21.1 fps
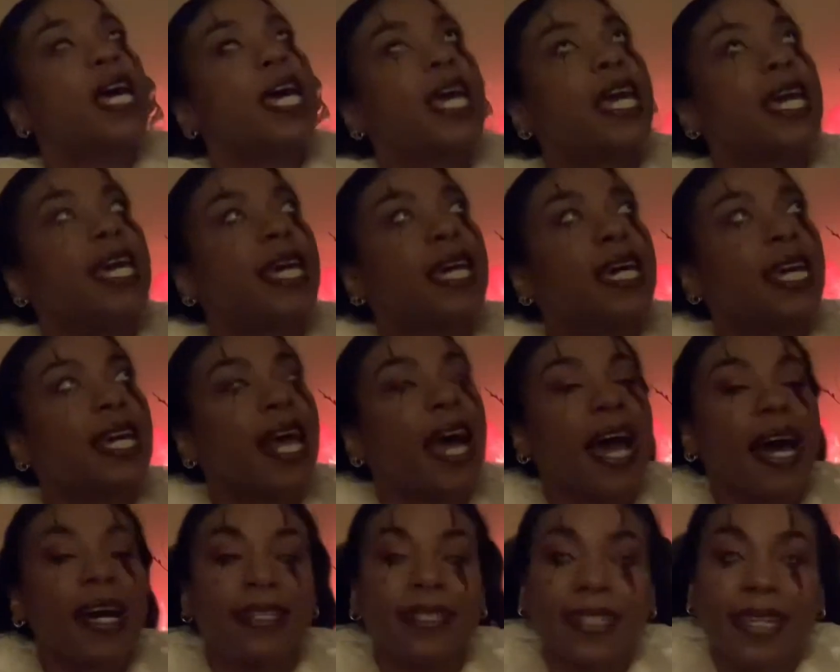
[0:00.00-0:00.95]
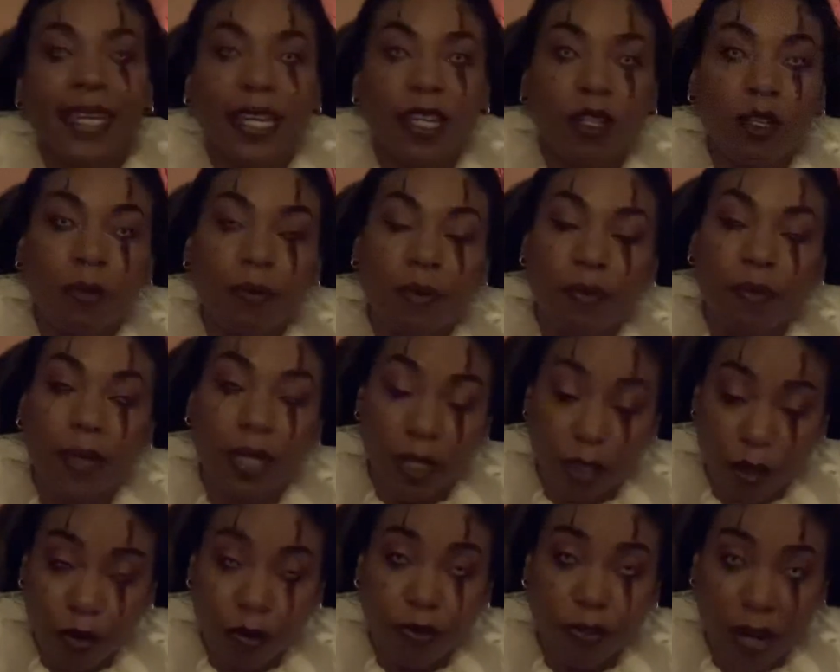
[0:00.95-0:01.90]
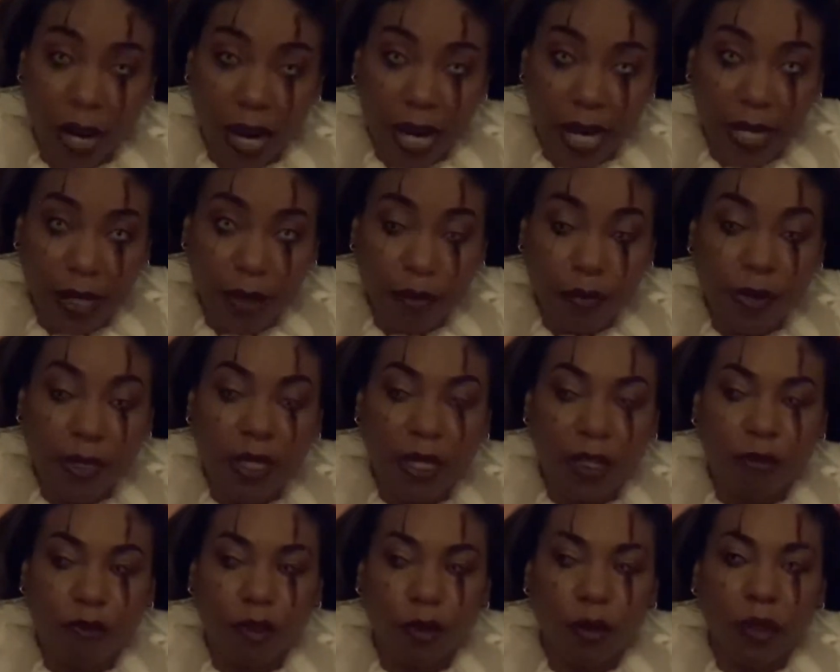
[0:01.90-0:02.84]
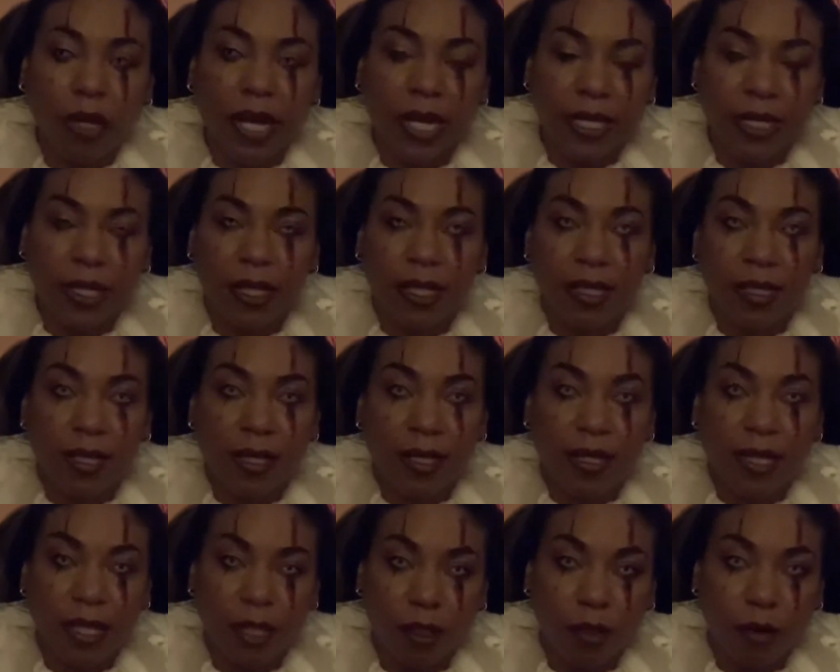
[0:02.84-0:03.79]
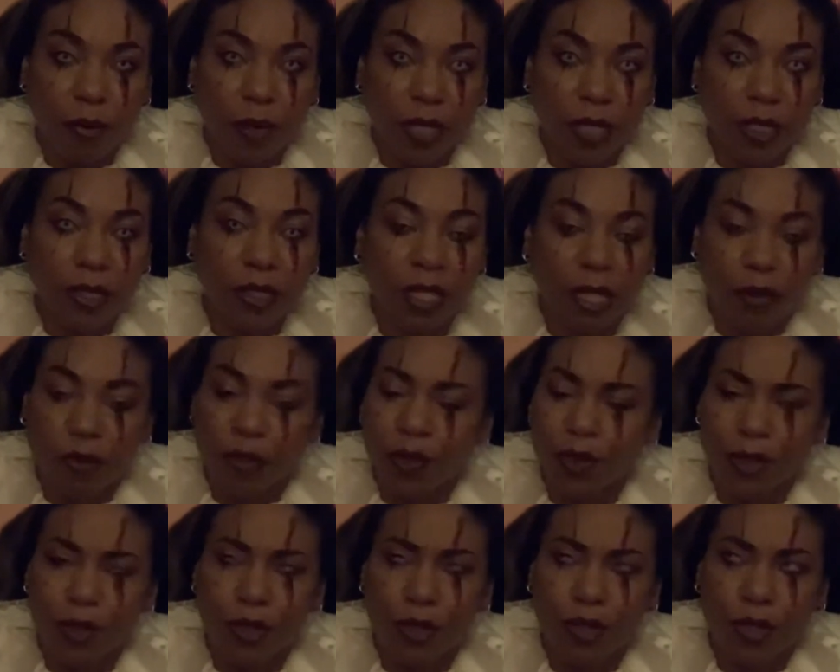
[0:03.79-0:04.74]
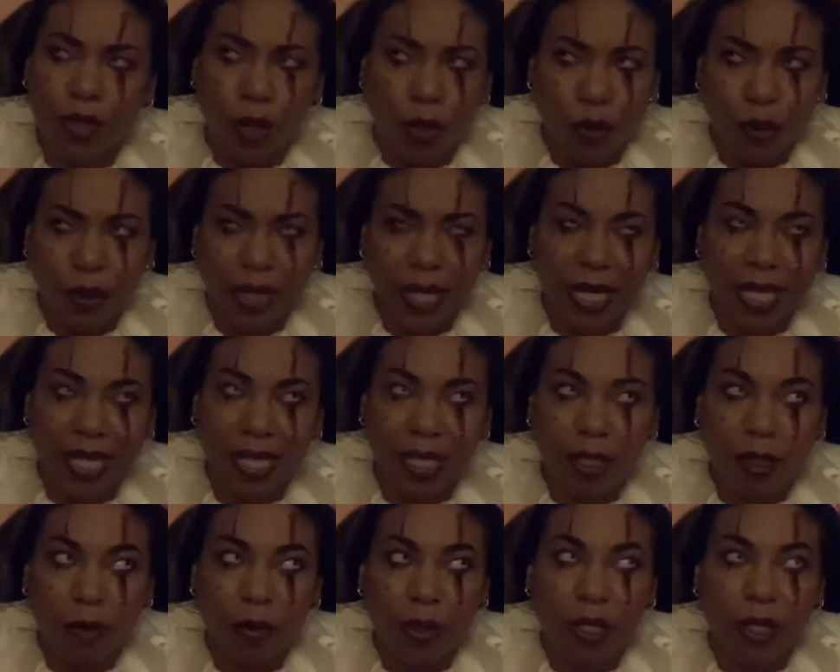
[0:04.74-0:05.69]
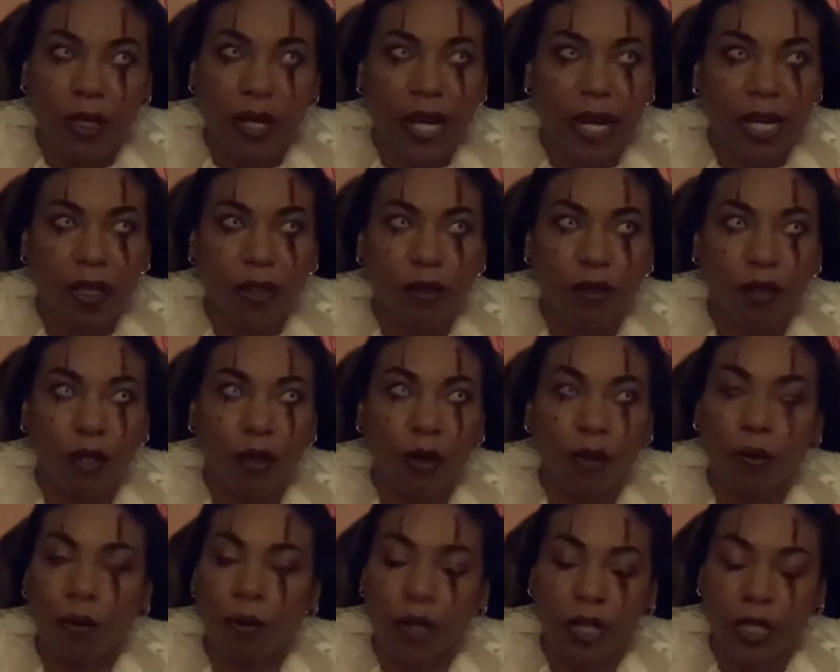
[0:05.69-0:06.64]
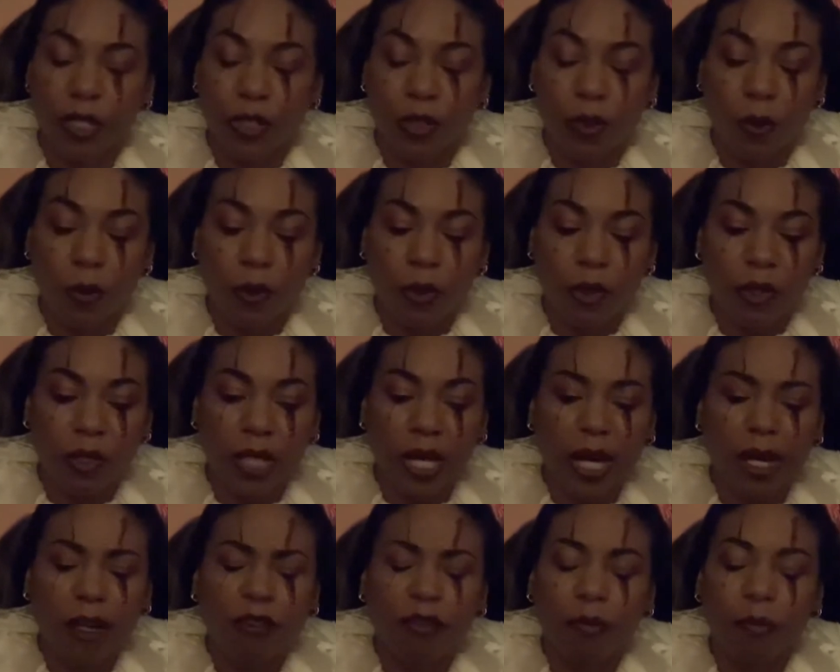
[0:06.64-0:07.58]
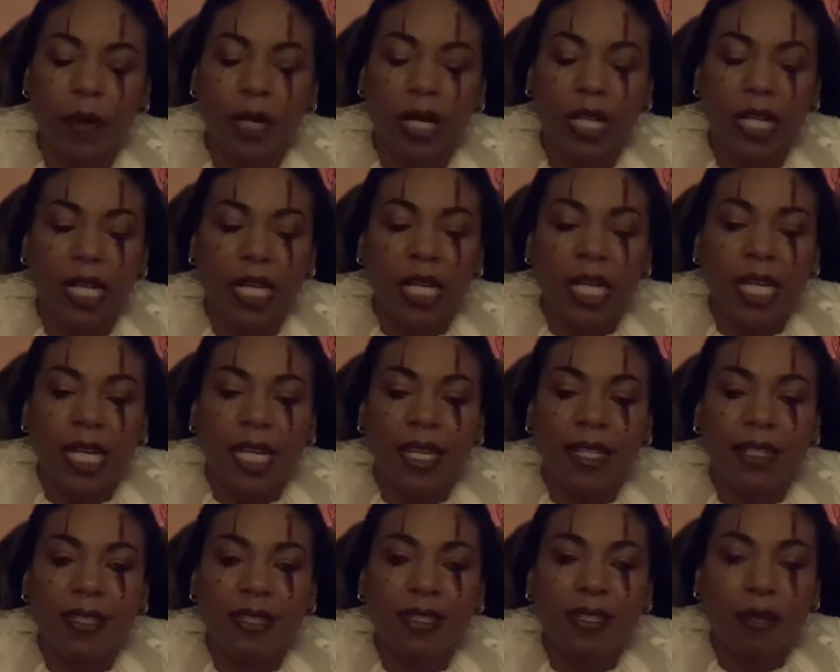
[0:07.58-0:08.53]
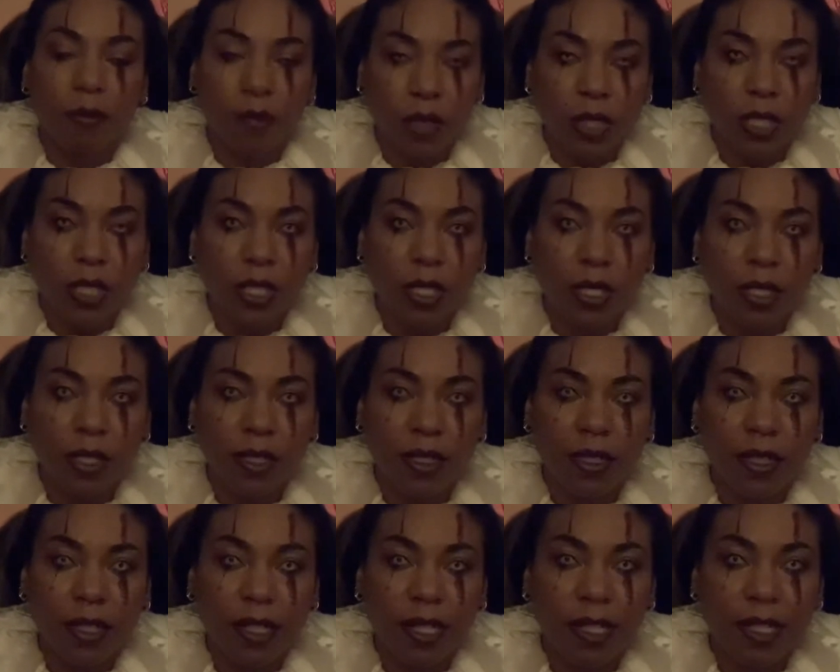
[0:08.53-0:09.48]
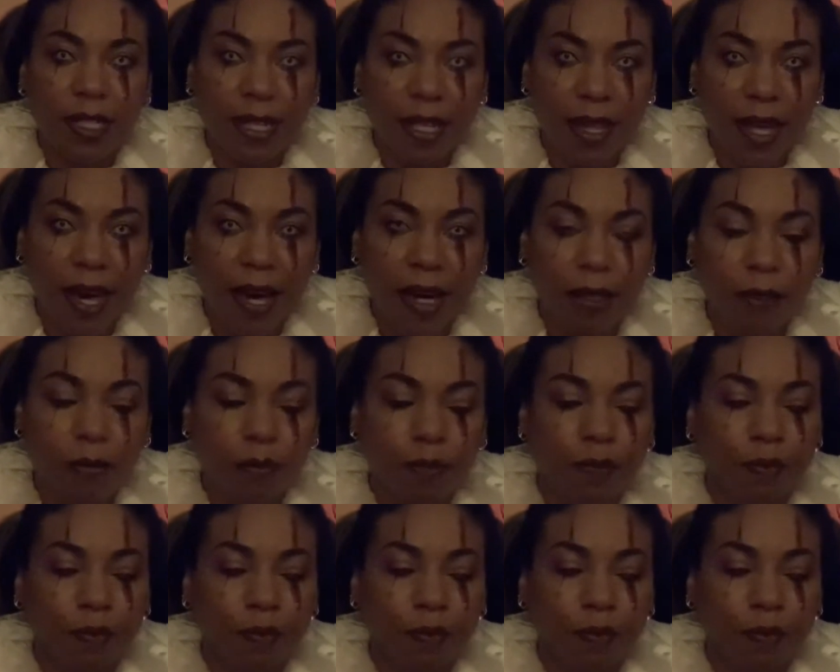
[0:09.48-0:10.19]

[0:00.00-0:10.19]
It has Kill Bill vibes, if you like Kill Bill. If you don't like Kill Bill, I don't know what you're doing with your life, but it's similar to that